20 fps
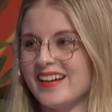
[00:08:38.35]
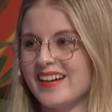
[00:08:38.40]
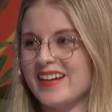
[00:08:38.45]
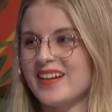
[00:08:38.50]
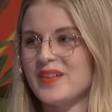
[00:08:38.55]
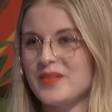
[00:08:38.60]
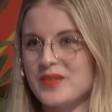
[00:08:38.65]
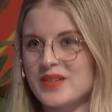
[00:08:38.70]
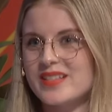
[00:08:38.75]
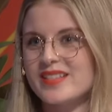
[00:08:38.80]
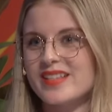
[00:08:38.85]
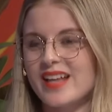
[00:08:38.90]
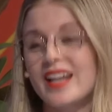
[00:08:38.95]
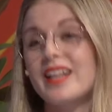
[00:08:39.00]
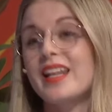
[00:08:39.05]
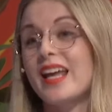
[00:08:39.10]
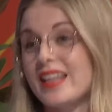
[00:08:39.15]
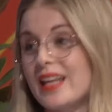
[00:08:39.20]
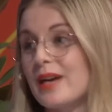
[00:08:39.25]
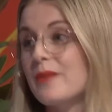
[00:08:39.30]
It was,
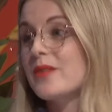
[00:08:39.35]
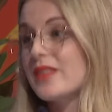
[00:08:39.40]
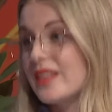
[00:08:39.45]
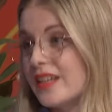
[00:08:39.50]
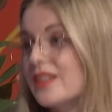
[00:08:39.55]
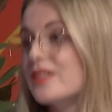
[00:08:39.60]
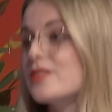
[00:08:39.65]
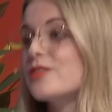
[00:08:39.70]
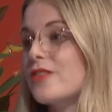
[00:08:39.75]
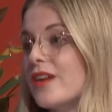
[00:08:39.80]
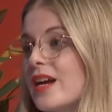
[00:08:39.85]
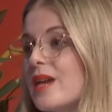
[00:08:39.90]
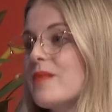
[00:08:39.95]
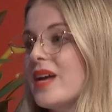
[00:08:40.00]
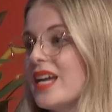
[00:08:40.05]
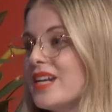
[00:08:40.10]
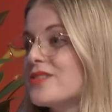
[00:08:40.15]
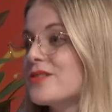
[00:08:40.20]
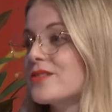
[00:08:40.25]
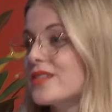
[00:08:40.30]
and they were the extreme
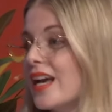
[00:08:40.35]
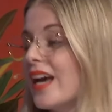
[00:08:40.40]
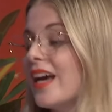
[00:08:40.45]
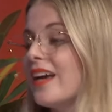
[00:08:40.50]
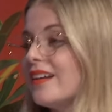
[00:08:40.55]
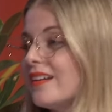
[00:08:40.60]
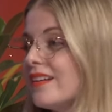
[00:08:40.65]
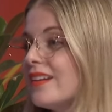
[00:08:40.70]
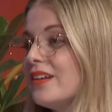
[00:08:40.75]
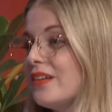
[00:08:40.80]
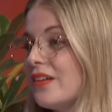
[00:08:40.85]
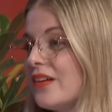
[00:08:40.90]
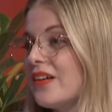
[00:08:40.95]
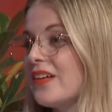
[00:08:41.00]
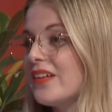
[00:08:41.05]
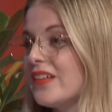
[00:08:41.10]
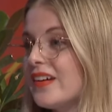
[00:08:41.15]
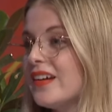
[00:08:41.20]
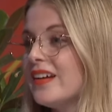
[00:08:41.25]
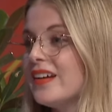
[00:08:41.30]
Andrew Tate,
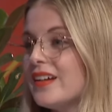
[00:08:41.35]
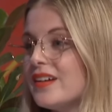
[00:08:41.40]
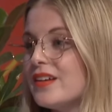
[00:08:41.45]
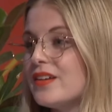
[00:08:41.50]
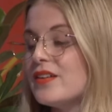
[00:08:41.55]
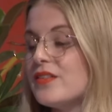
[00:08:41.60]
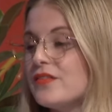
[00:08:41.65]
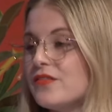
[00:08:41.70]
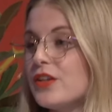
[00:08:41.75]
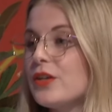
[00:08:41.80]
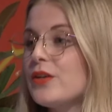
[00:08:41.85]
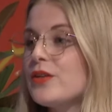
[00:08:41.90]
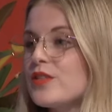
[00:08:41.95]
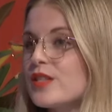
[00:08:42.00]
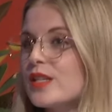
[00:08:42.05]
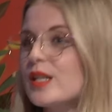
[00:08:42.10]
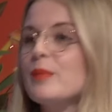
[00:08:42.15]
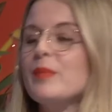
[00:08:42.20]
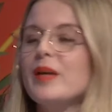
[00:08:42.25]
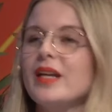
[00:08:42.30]
views
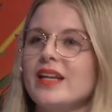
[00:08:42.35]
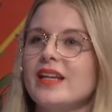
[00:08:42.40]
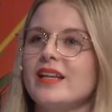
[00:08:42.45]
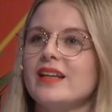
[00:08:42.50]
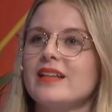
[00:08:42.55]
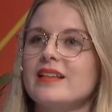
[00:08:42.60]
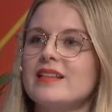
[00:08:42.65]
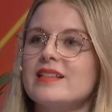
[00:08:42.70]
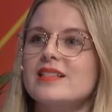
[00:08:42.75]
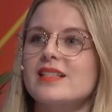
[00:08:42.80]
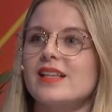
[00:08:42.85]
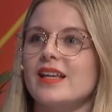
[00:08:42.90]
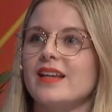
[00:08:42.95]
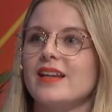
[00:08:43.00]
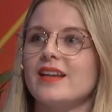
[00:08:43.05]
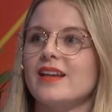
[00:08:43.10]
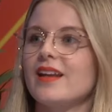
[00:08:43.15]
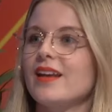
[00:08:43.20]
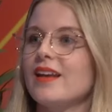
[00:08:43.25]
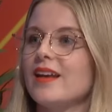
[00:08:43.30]
and opinions,
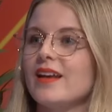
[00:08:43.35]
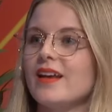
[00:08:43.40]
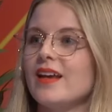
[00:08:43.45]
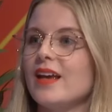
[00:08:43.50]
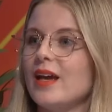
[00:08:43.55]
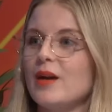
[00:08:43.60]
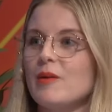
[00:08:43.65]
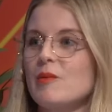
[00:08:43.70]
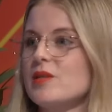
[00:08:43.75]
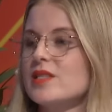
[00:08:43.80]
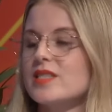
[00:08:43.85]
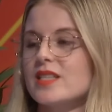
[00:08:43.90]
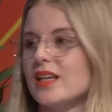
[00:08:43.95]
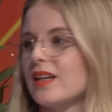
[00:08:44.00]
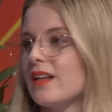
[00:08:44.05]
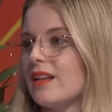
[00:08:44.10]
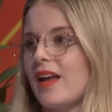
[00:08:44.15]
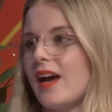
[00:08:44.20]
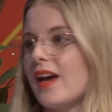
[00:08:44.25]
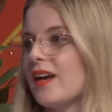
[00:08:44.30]
and it was
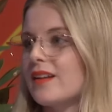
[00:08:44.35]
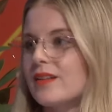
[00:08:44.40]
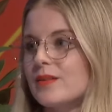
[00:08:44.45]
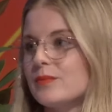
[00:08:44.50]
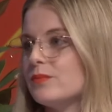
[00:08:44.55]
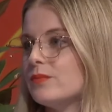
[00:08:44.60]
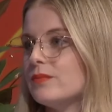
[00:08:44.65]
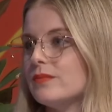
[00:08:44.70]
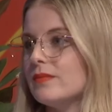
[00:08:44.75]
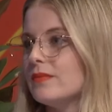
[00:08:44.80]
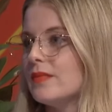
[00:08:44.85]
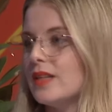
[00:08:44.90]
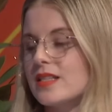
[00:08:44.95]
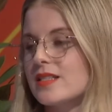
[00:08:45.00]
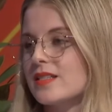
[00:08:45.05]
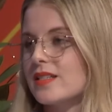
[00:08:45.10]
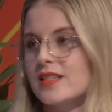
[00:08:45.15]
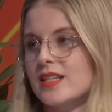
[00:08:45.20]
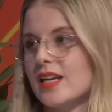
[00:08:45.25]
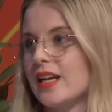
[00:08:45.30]
there like
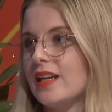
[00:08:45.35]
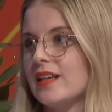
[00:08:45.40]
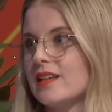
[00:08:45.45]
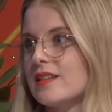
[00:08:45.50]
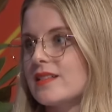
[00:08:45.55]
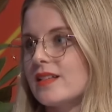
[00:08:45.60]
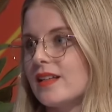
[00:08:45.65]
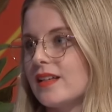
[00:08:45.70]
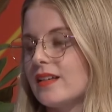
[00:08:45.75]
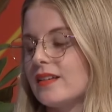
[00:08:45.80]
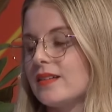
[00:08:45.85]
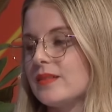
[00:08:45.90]
instantaneously.